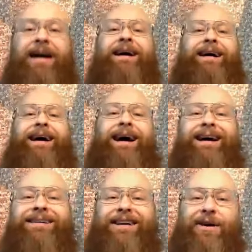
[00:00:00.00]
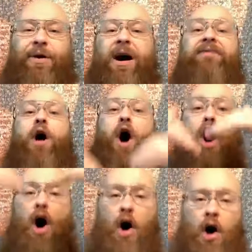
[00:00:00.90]
uh, you know, of
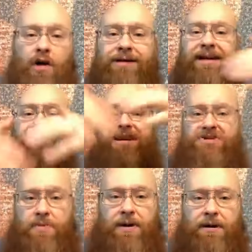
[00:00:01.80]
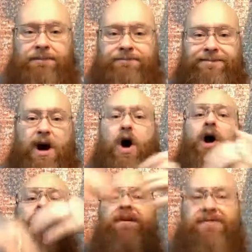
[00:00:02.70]
all of Israel
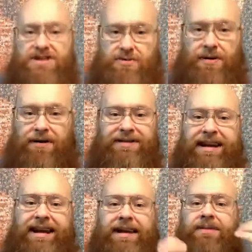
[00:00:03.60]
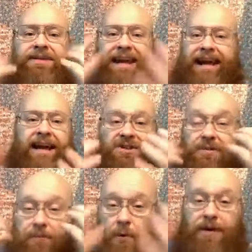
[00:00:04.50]
all of Israel. And then he had the decades
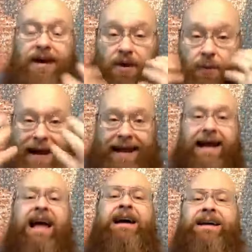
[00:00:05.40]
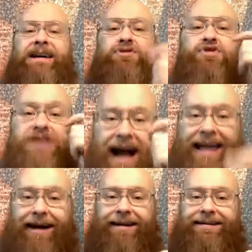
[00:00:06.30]
of ruling and reigning in
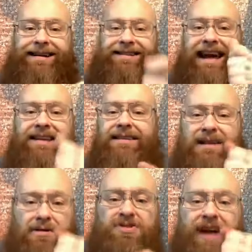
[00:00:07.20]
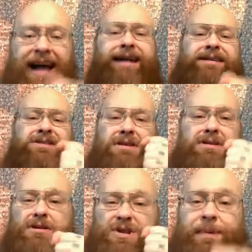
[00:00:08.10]
Zion. And that, you know, Zion, you
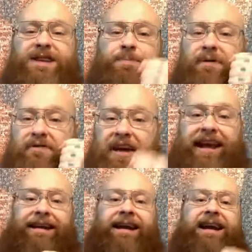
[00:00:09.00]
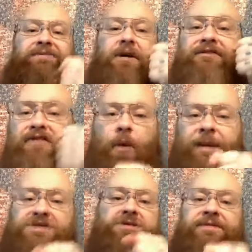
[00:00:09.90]
know, speaks prophetically of the
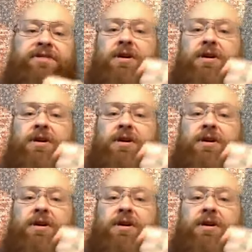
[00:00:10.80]
fullness of your